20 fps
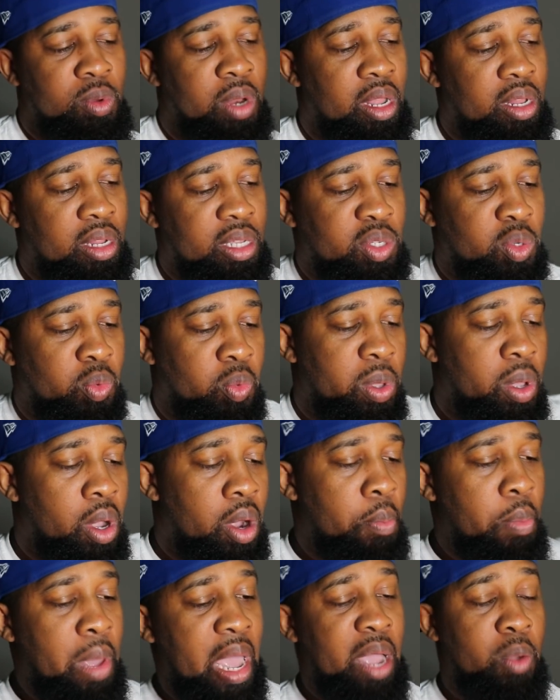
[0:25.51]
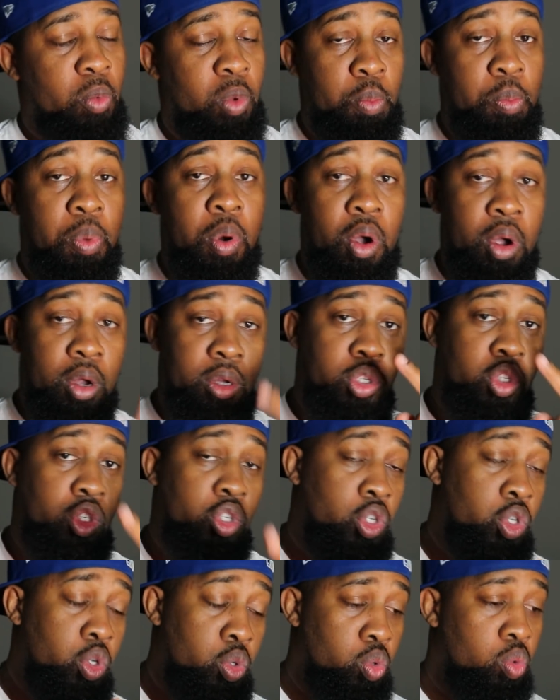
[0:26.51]
Now listen, we are back with part
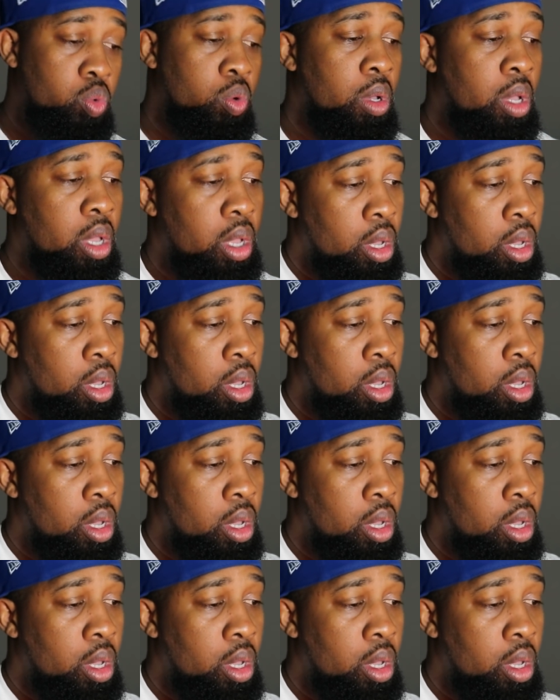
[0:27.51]
two